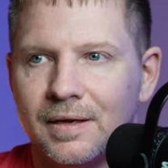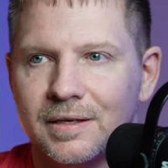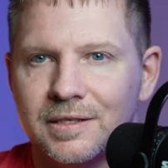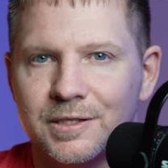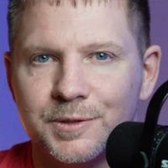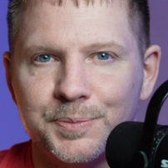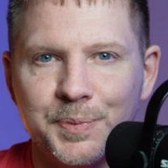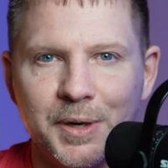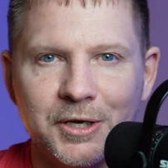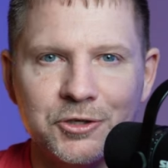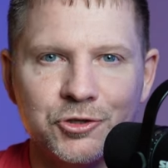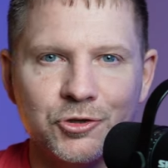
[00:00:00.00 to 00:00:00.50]

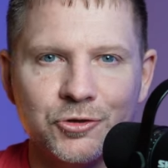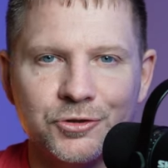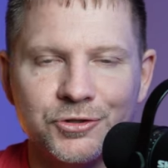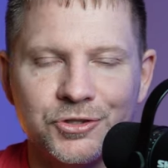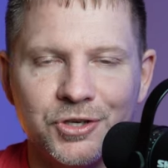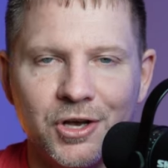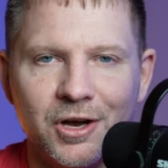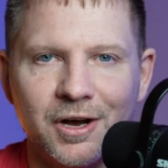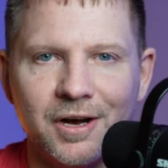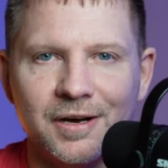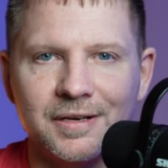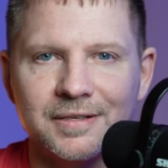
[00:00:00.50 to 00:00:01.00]
special
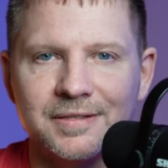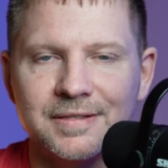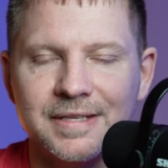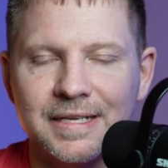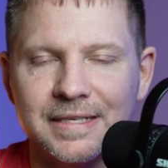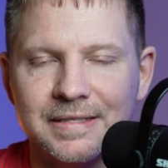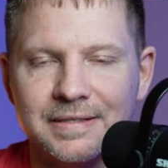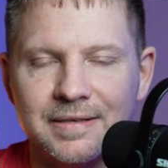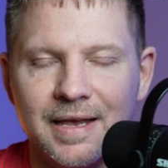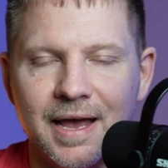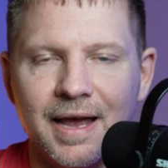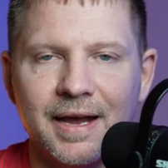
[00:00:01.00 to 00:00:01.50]
sauce
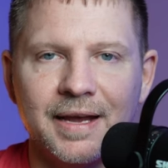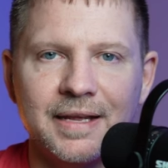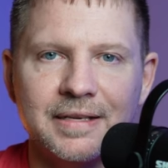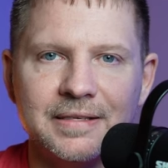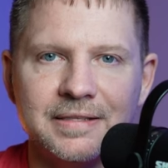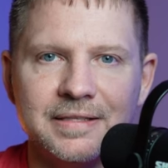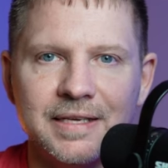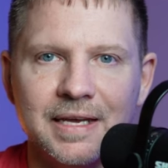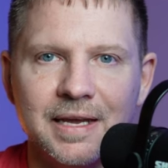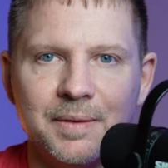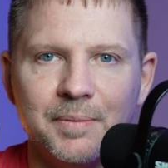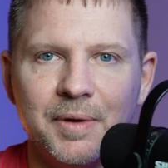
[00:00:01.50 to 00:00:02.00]
that Zach
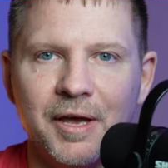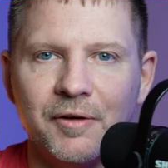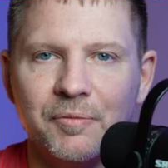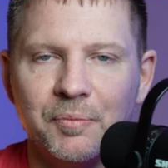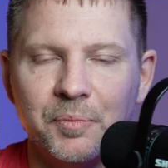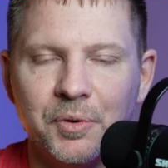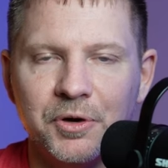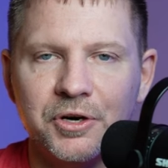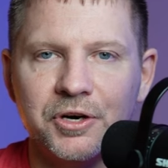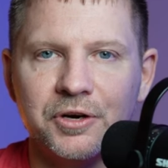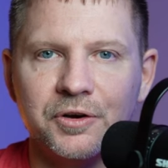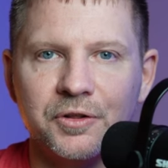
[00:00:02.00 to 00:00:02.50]
and ZMF
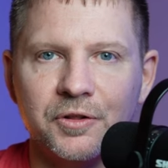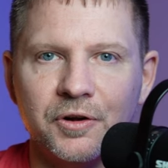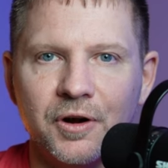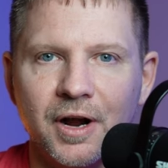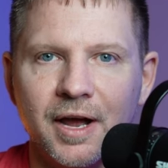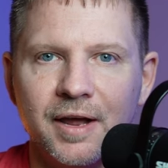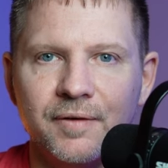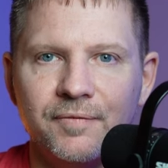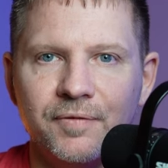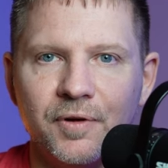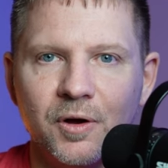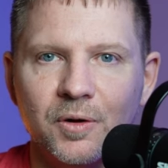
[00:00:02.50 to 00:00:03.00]
put into their
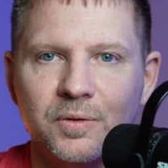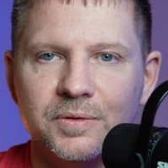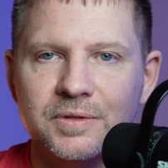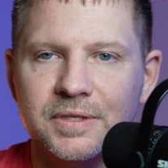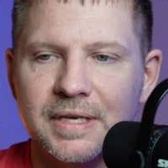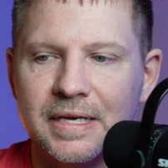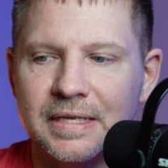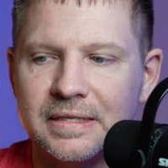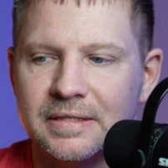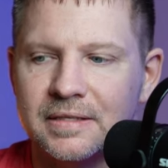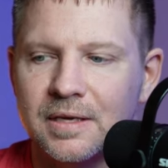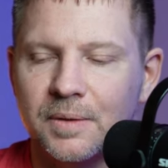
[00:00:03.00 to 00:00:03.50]
headphones
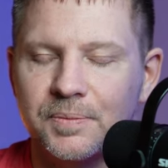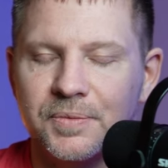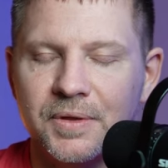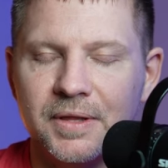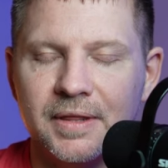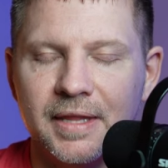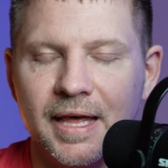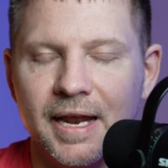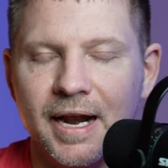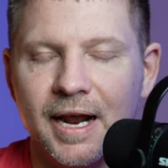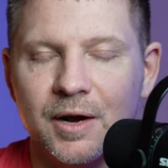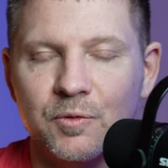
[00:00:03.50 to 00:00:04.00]
and
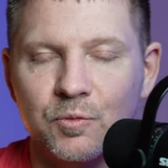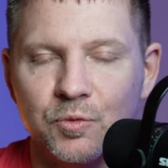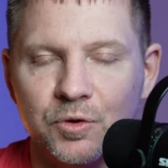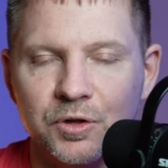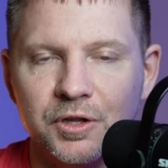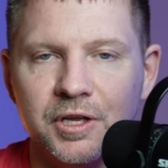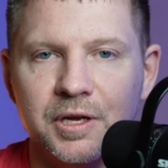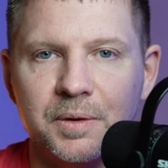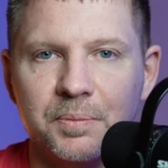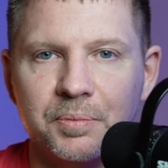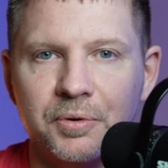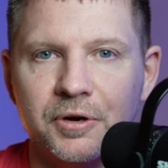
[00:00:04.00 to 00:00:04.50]
something that I
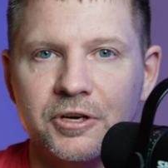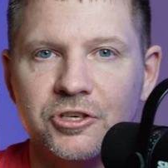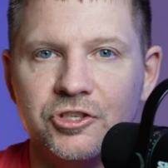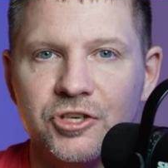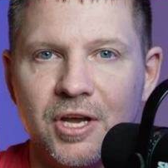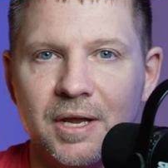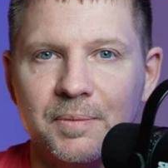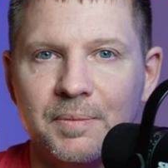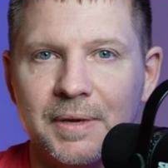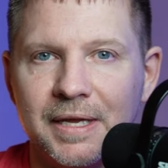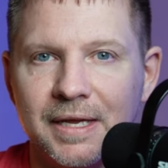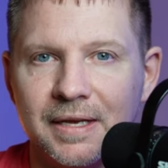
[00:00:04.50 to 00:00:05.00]
really
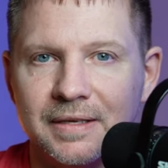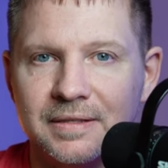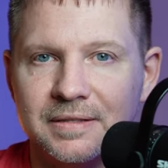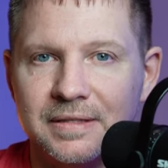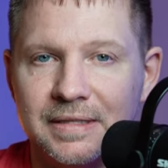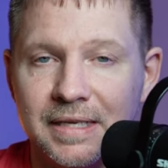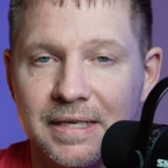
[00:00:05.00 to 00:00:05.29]
appreciate because